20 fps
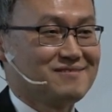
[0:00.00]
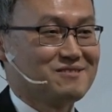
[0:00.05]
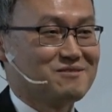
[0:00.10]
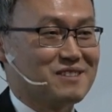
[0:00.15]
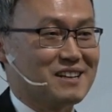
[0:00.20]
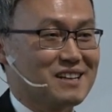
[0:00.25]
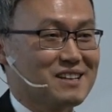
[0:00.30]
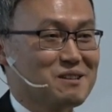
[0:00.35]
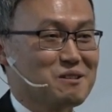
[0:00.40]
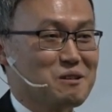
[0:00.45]

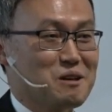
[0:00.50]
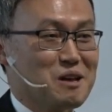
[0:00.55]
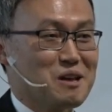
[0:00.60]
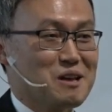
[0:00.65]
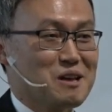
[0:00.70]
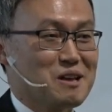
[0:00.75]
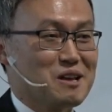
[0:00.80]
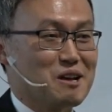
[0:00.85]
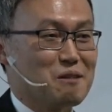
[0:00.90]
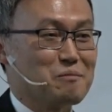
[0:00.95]
right?
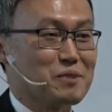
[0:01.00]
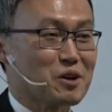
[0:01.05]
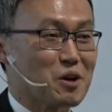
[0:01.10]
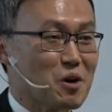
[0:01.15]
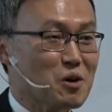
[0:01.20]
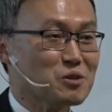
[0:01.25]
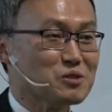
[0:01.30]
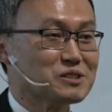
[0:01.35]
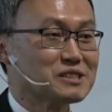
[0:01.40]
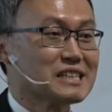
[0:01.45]
uh,
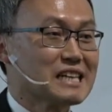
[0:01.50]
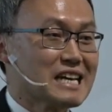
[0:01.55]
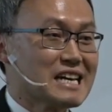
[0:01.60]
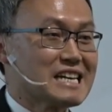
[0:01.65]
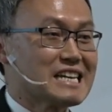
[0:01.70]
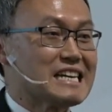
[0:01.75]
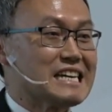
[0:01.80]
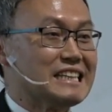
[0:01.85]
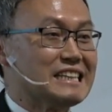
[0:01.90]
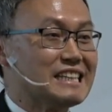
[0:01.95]
because
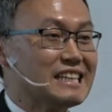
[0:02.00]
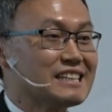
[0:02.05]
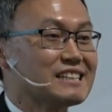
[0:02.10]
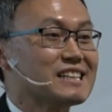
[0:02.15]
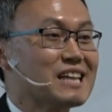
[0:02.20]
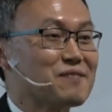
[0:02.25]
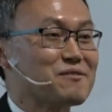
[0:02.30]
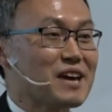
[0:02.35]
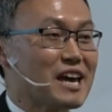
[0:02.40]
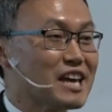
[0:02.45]
he
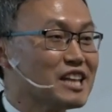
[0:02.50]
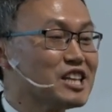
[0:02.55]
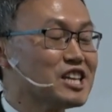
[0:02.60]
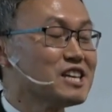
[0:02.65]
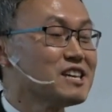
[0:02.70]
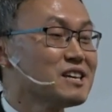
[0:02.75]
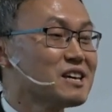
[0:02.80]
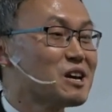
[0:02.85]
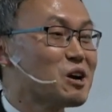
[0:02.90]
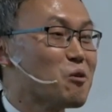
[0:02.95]
didn't have
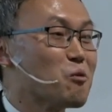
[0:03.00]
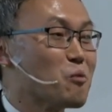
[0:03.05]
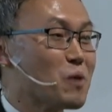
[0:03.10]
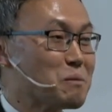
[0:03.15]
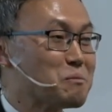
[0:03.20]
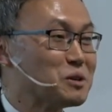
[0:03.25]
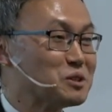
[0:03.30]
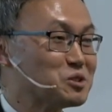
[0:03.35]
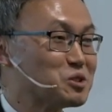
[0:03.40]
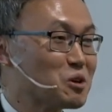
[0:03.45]
any
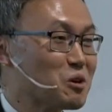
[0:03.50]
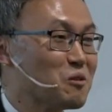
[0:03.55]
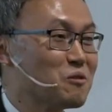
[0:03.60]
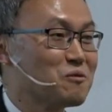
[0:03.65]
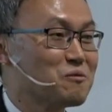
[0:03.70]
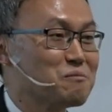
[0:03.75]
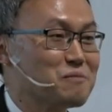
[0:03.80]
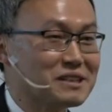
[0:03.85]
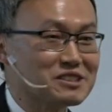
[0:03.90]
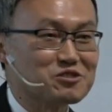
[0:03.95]
weapons
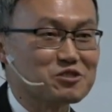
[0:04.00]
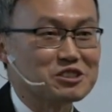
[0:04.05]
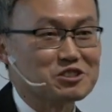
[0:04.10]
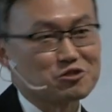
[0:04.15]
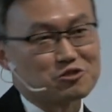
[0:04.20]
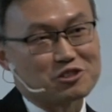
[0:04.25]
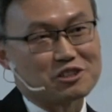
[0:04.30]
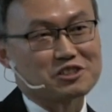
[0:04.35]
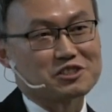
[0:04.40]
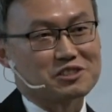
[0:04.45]
of mass
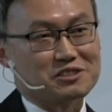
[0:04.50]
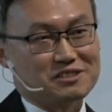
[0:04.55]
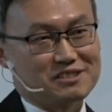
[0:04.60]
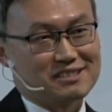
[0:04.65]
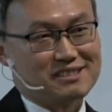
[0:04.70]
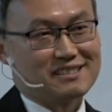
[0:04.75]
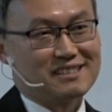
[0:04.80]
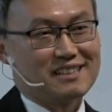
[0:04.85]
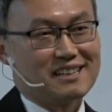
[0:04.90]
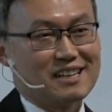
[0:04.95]

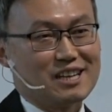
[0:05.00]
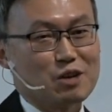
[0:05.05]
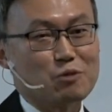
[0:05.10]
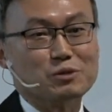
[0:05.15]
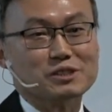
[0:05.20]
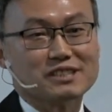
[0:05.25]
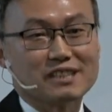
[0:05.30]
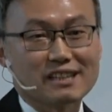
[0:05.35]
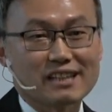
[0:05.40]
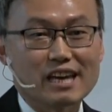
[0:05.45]
destructions. He
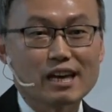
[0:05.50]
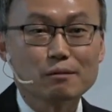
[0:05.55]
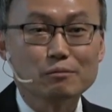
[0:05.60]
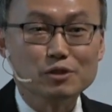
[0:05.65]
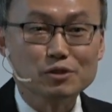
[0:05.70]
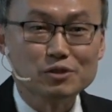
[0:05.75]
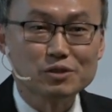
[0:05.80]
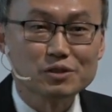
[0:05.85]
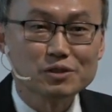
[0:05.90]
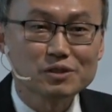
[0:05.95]
was not
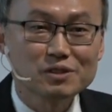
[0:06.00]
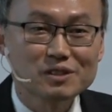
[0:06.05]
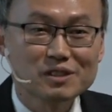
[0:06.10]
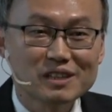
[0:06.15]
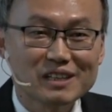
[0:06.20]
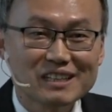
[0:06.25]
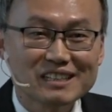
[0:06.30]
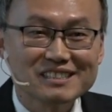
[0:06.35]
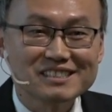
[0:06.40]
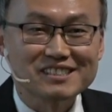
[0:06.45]
able
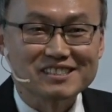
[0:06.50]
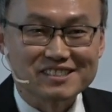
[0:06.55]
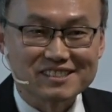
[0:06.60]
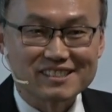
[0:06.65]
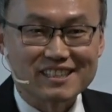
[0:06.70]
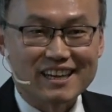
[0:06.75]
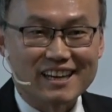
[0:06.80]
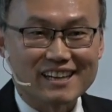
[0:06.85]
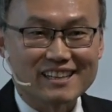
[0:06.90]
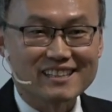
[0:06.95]
to
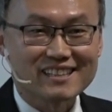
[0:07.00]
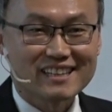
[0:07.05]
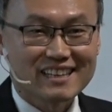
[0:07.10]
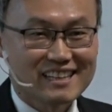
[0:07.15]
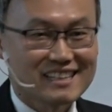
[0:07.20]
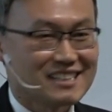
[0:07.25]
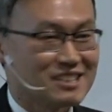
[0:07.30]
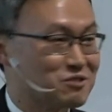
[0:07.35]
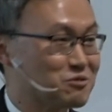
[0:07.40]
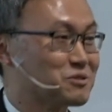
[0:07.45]
sustain
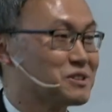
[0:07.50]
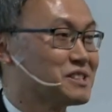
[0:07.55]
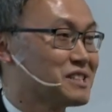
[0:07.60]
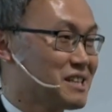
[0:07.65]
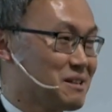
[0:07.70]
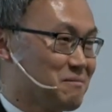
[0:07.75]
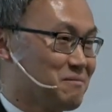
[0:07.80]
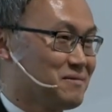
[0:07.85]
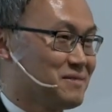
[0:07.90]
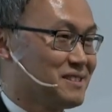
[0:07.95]
his
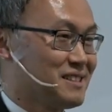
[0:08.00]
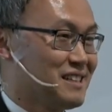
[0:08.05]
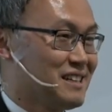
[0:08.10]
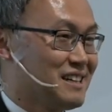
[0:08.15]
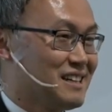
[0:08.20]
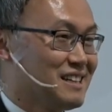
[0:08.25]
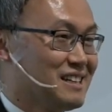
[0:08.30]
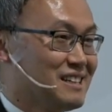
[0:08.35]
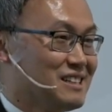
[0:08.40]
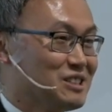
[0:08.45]
regime.
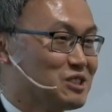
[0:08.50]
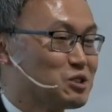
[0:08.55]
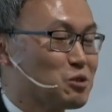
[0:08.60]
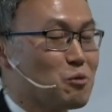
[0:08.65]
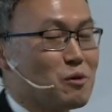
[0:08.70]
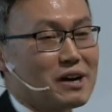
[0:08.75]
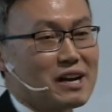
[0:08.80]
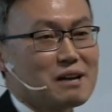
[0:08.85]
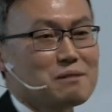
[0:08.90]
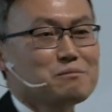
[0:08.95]
So
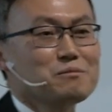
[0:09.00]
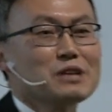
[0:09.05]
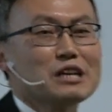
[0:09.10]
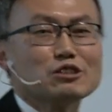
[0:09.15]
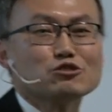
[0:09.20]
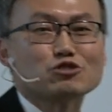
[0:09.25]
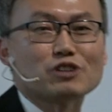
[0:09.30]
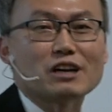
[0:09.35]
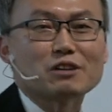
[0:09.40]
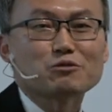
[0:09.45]
what I'm
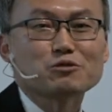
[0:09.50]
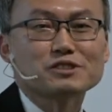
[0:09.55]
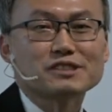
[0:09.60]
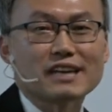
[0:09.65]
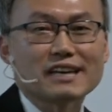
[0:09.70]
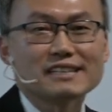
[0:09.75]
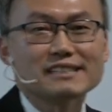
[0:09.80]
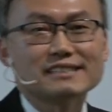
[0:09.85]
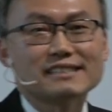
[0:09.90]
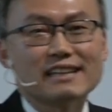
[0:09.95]
trying to
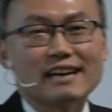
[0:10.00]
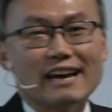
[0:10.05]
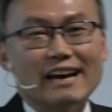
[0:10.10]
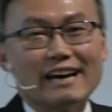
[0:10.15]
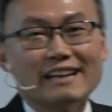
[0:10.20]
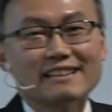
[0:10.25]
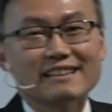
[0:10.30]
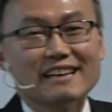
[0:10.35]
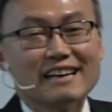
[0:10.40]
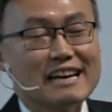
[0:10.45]
say is
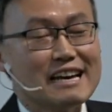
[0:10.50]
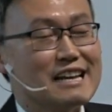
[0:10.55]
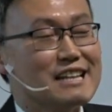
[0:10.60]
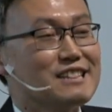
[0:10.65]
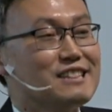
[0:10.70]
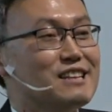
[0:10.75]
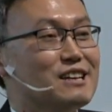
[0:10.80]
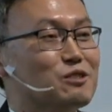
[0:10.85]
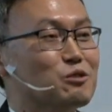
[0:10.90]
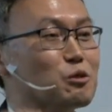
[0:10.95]

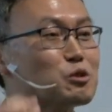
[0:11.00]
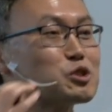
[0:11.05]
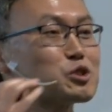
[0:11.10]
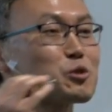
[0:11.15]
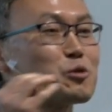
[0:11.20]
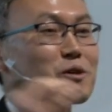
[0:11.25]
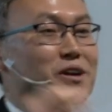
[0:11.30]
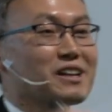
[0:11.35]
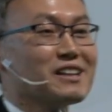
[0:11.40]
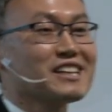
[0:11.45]
that the North
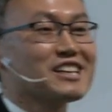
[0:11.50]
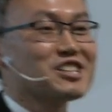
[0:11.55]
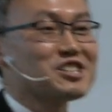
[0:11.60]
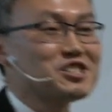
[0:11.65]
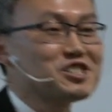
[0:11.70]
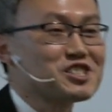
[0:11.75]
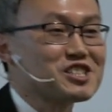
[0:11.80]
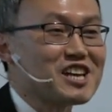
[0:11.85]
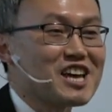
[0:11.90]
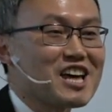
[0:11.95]
Korean
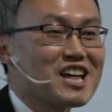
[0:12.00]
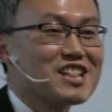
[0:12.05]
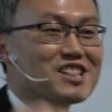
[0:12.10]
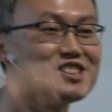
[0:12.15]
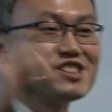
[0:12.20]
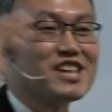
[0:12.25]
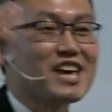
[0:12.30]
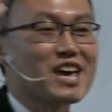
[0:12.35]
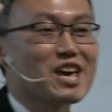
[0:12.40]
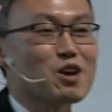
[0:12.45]
leaders,
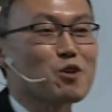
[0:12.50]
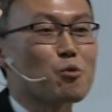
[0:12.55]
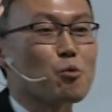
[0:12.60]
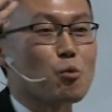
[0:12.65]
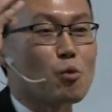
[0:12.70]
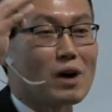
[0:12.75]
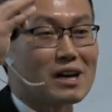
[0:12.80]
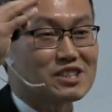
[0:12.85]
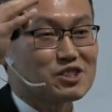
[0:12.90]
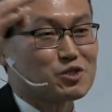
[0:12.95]
they
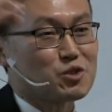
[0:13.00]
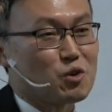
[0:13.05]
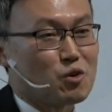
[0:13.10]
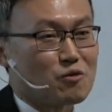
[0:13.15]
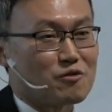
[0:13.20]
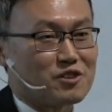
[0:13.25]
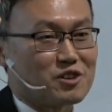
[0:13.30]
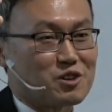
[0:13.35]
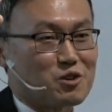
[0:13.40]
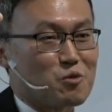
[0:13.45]
watched
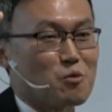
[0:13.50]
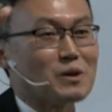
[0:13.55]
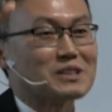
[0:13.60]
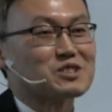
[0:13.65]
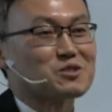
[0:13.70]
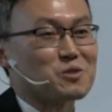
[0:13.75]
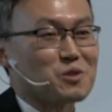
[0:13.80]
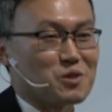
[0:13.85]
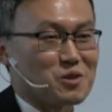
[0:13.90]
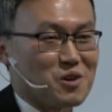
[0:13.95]
over
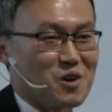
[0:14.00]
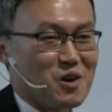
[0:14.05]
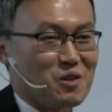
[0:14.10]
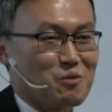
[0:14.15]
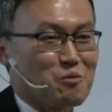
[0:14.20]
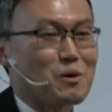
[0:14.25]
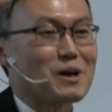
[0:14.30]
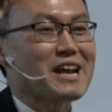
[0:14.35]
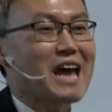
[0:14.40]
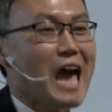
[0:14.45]
what's going
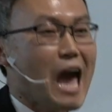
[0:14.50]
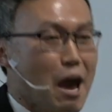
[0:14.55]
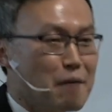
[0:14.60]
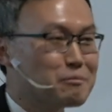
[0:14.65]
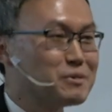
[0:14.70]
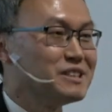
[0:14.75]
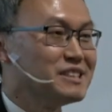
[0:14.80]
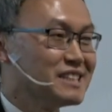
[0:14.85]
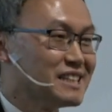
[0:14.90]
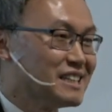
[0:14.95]
on, what
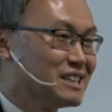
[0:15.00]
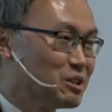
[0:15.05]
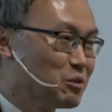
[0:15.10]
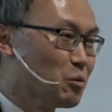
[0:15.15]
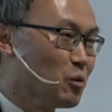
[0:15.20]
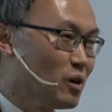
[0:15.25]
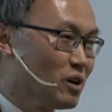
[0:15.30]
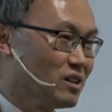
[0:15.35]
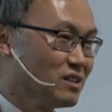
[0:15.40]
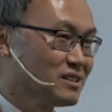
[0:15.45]
happened in the
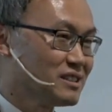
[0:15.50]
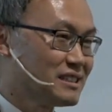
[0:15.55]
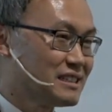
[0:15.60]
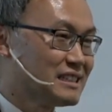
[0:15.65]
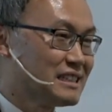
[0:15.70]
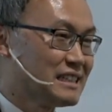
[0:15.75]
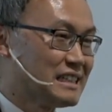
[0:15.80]
world